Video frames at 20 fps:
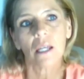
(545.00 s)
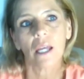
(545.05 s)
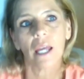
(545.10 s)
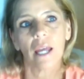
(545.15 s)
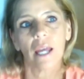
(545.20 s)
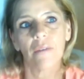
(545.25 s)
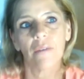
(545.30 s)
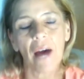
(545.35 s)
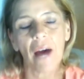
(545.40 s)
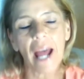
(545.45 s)

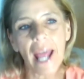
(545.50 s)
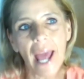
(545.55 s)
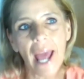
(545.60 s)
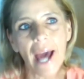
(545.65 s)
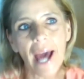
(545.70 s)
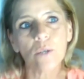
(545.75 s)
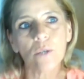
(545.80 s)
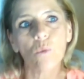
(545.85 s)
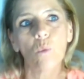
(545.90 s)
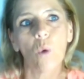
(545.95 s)
if I
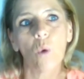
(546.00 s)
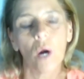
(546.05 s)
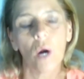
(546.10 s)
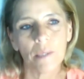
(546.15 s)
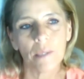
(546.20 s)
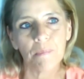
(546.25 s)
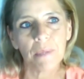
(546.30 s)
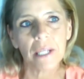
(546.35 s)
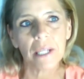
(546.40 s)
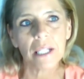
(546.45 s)
had
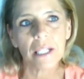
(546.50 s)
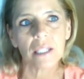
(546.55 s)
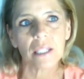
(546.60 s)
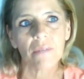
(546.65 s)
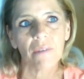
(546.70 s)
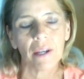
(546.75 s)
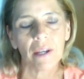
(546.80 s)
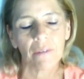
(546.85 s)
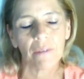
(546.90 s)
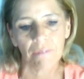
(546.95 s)
one piece
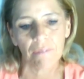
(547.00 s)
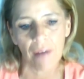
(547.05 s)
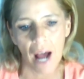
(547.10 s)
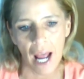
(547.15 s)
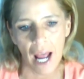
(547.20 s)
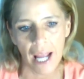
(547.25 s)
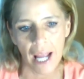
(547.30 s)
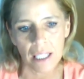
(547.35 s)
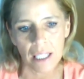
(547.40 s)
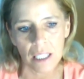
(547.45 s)
of
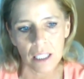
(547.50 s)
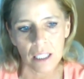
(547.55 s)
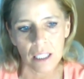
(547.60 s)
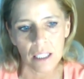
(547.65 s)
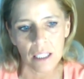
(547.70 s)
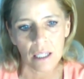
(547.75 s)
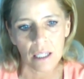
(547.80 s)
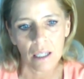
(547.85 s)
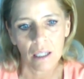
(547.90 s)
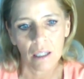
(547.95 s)
advice